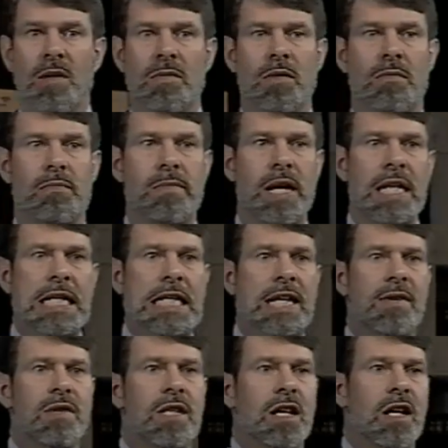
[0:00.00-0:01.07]
but many
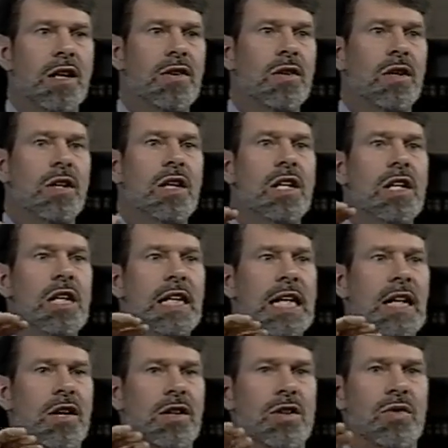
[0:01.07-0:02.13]
of the other
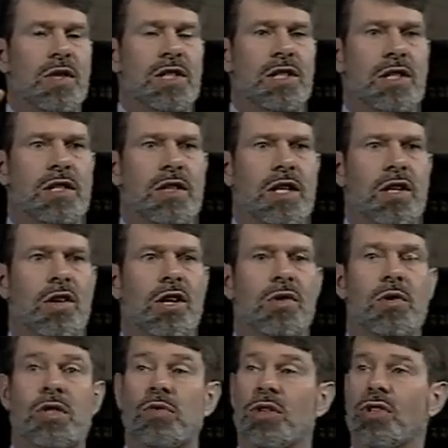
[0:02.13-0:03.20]
characteristics of the
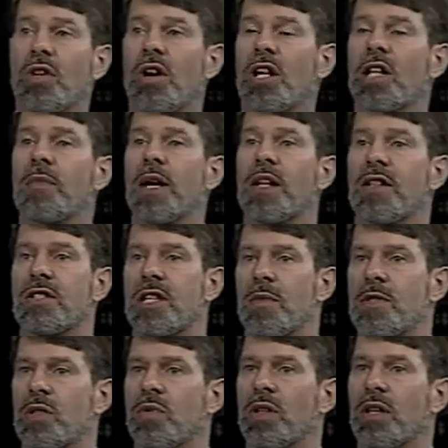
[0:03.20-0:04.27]
Earth, which we'll talk about in
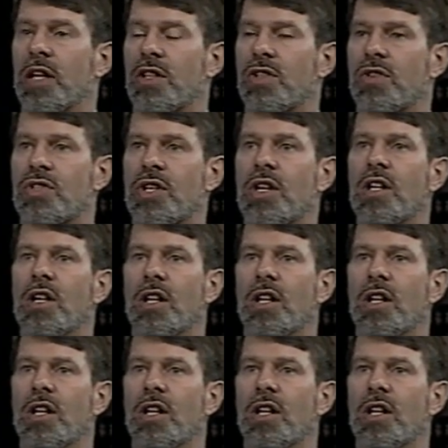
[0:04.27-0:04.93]
subsequent lectures,